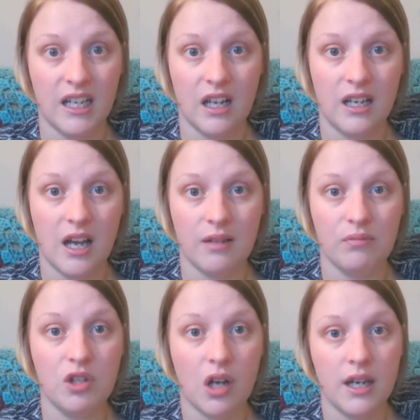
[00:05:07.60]
and I am
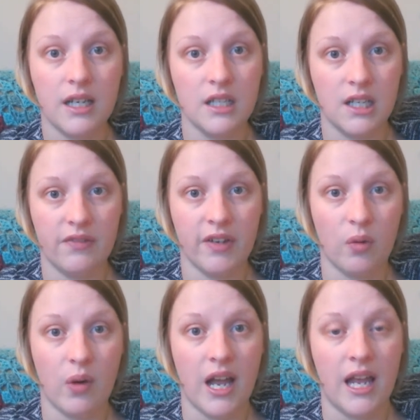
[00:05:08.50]
dying to give it
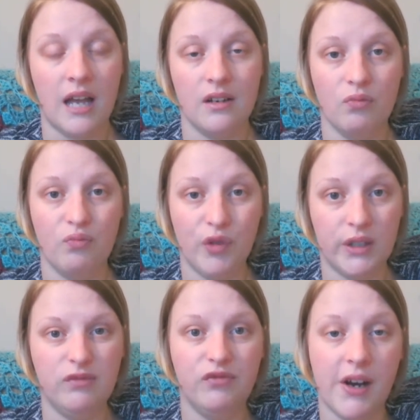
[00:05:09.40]
away and
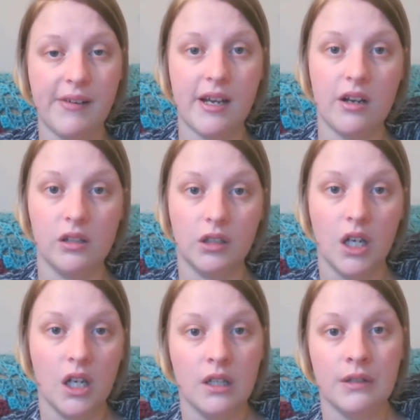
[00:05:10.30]
trying very hard
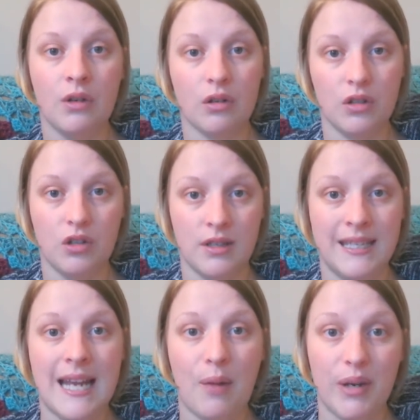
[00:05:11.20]
not to just
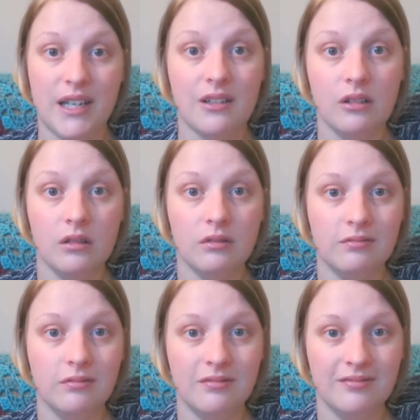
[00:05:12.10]
nab it,
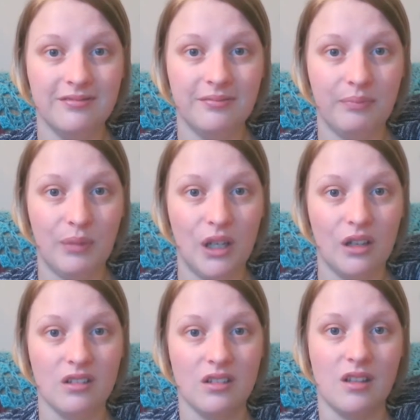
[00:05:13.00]

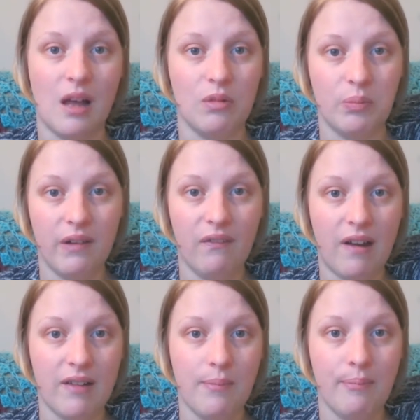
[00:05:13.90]
because that would be
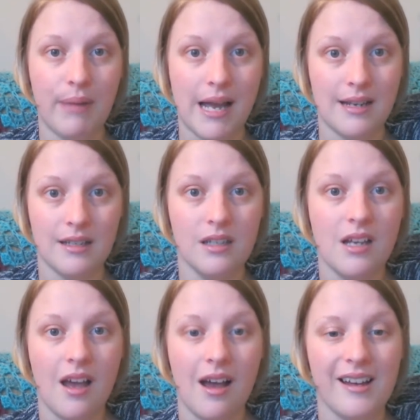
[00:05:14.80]
very bad,
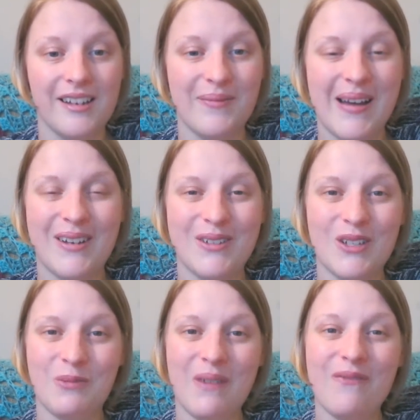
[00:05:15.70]
and I don't
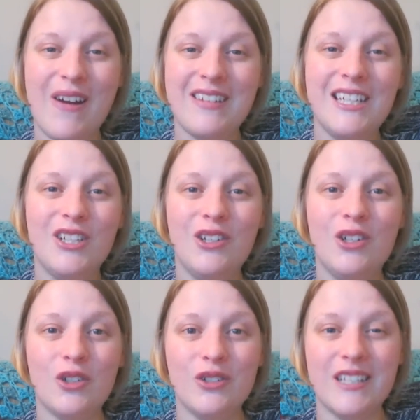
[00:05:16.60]
want to be a very
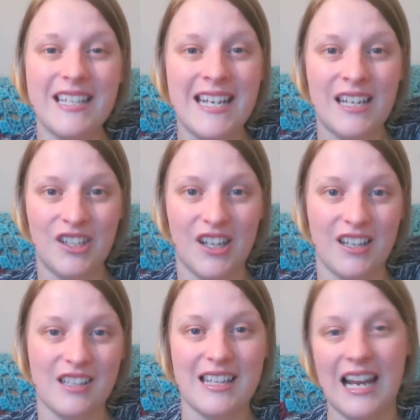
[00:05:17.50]
good
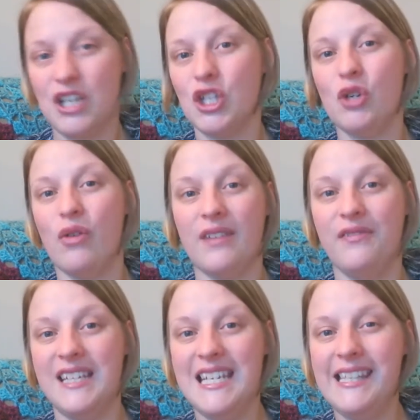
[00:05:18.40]
knitter /
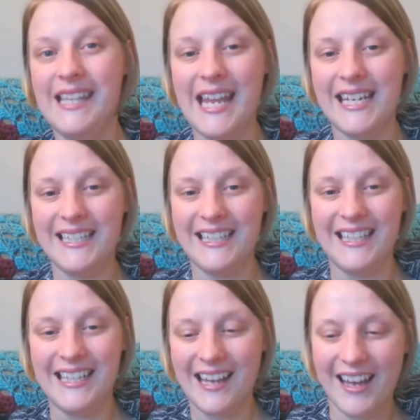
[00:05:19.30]
crafty lady.